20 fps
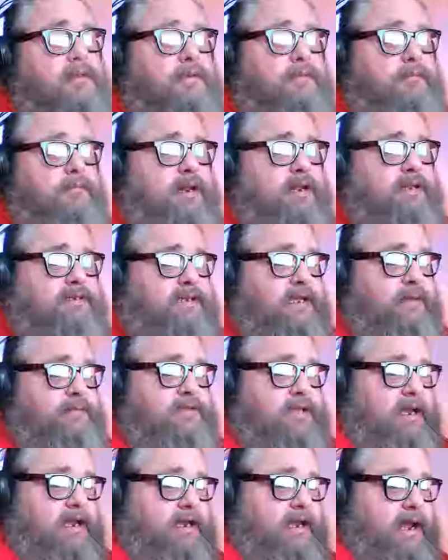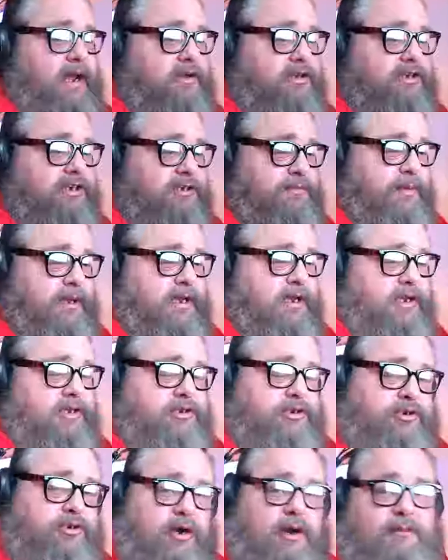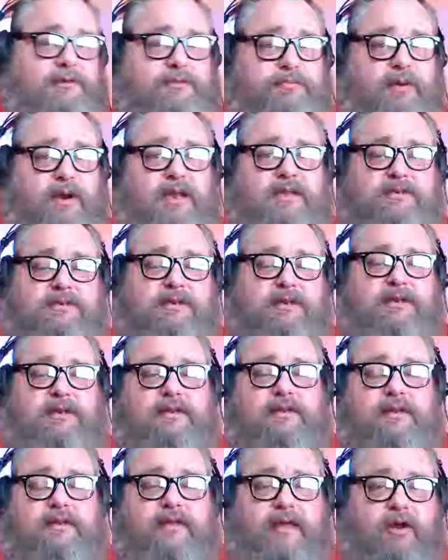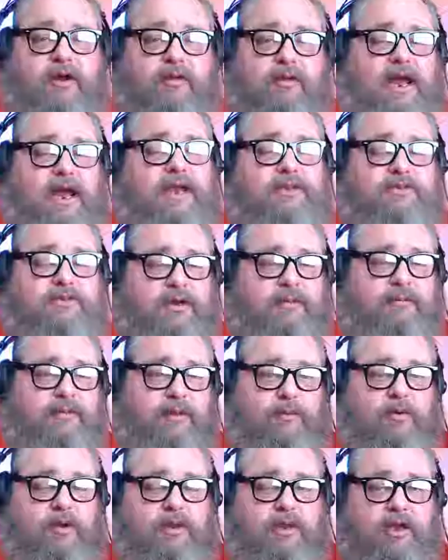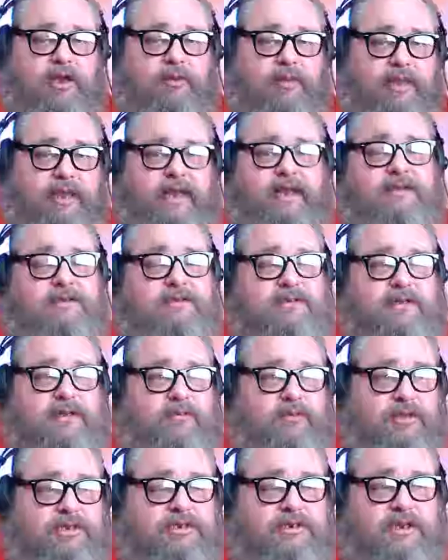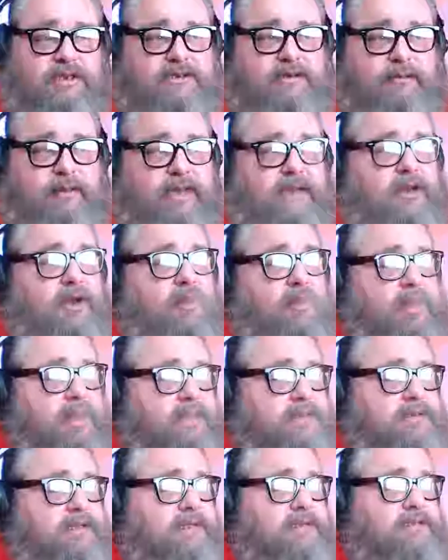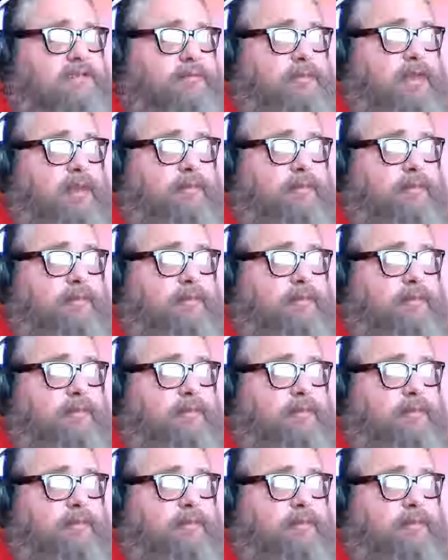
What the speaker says: But it seems like now, just because Trump's president and they don't like Trump, they want to go against it, which doesn't make a whole lot of sense to me.